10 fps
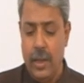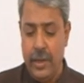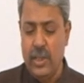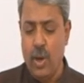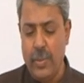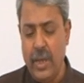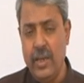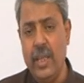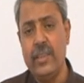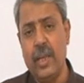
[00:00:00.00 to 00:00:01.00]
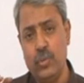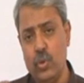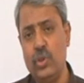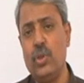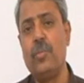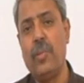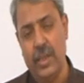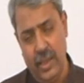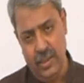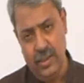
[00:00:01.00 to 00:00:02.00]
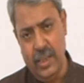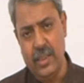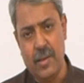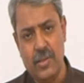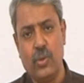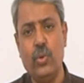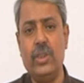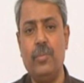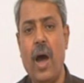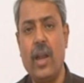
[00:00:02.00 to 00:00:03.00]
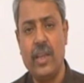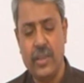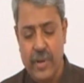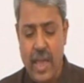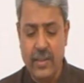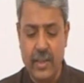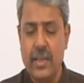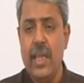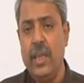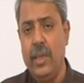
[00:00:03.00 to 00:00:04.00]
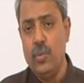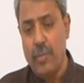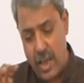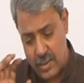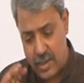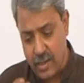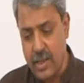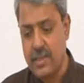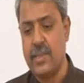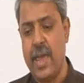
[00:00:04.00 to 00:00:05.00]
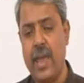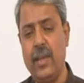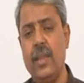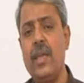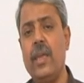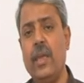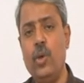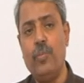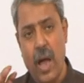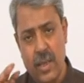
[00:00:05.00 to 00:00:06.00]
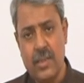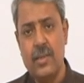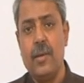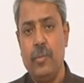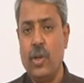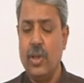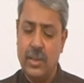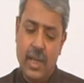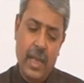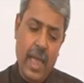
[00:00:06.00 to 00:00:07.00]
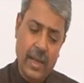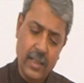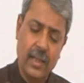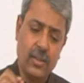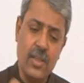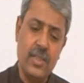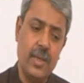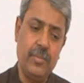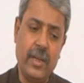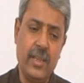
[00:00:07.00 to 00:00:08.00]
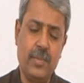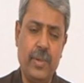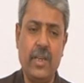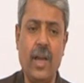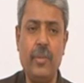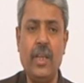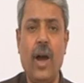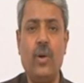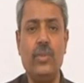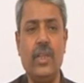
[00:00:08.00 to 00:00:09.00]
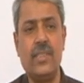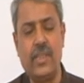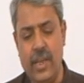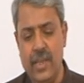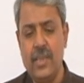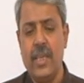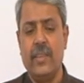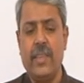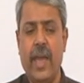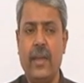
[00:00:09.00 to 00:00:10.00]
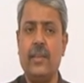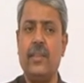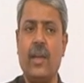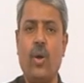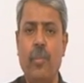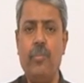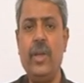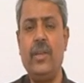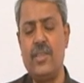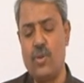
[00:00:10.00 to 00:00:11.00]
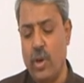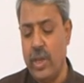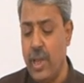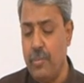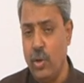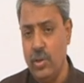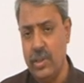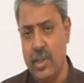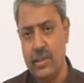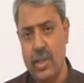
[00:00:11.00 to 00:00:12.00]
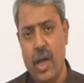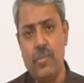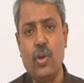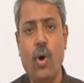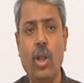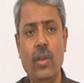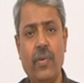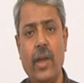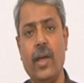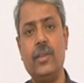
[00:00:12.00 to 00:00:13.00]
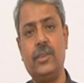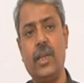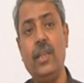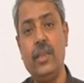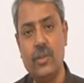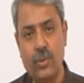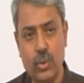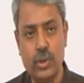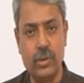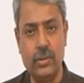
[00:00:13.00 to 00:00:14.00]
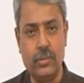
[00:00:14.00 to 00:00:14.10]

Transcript: recommending that put your money in the equity market, rather you must understand, you must, because another concept that has been coming out these days, that the government is talking about the term called financial inclusion.